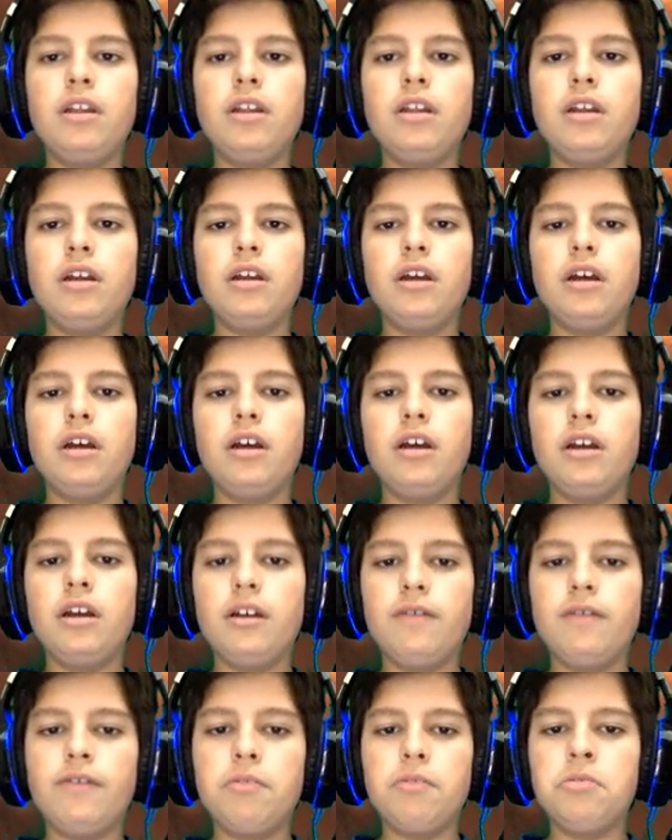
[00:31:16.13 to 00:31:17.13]

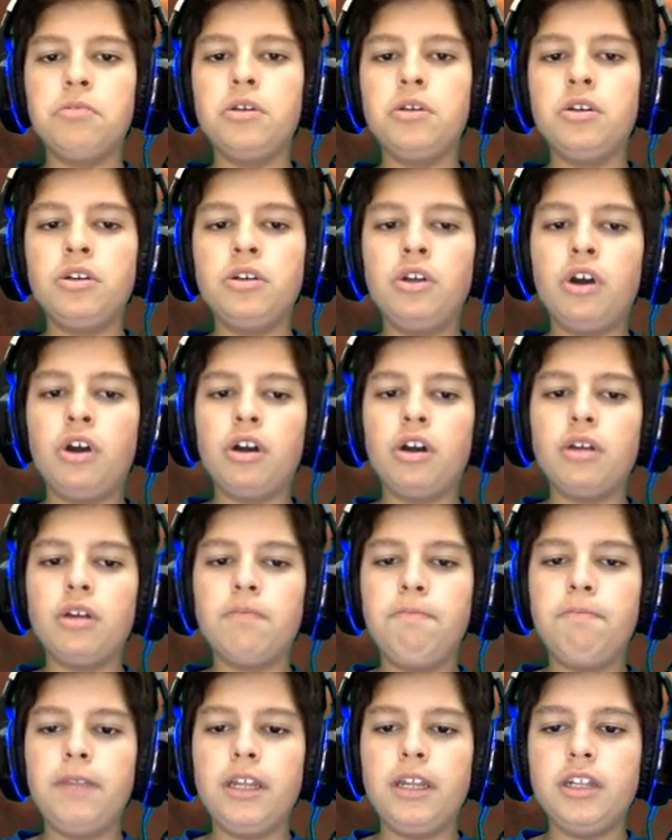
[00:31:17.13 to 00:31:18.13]
not
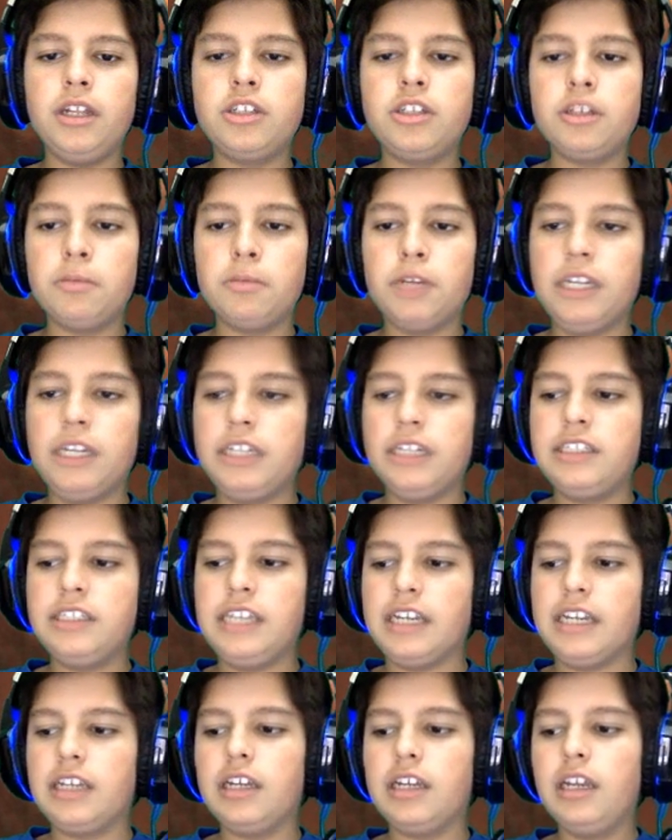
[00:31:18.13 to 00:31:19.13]
being summoning
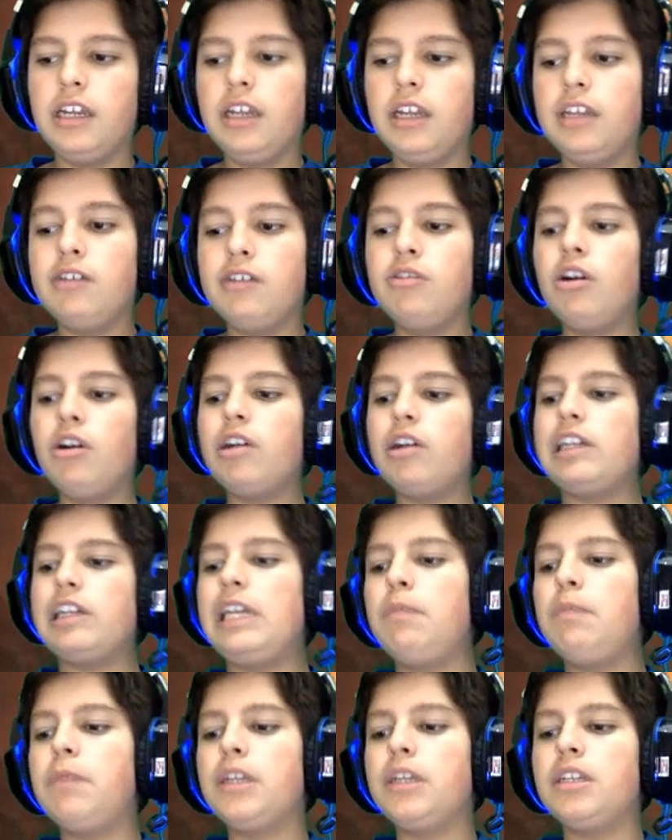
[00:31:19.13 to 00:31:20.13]
sick. It will not
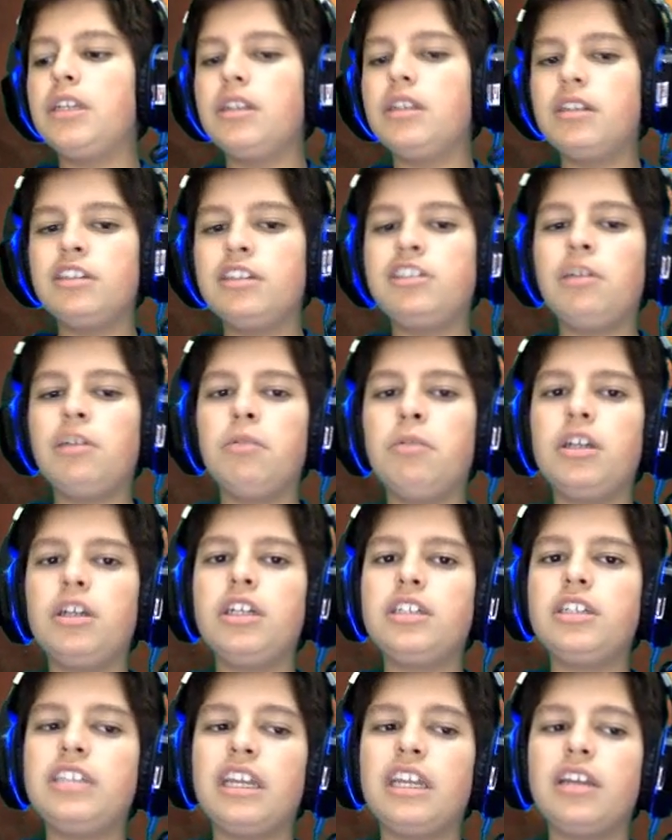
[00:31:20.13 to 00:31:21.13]
keep it summoning
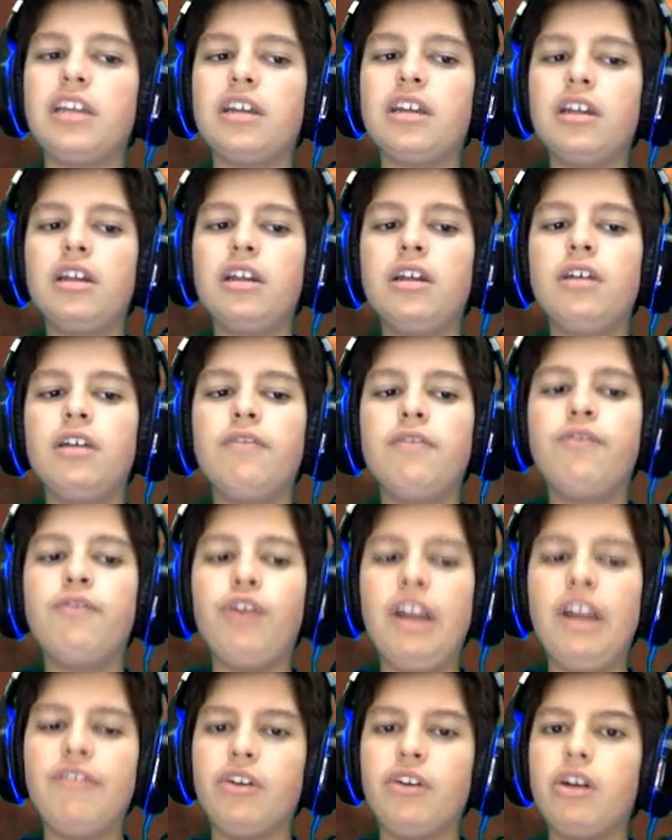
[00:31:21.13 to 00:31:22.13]
sick
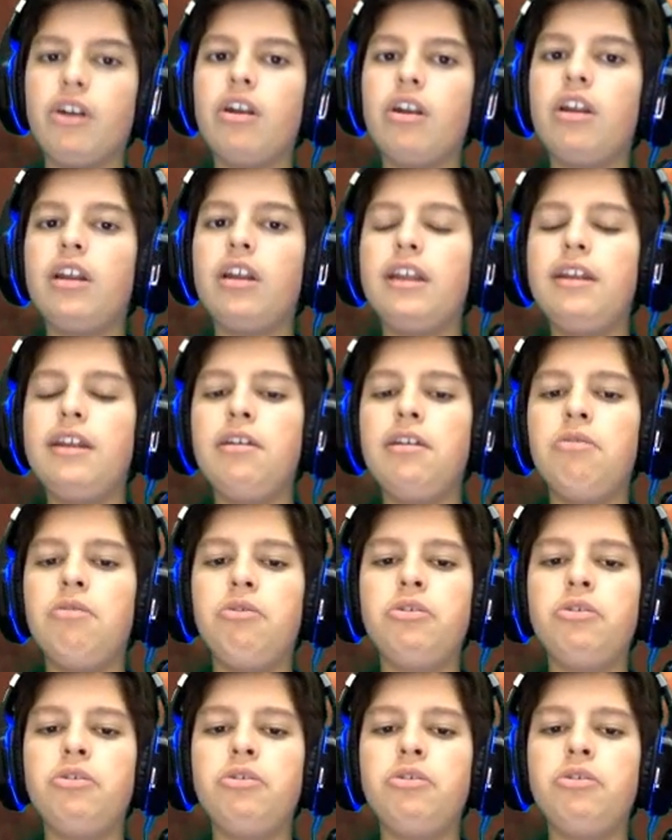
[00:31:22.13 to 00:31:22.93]
forever. It will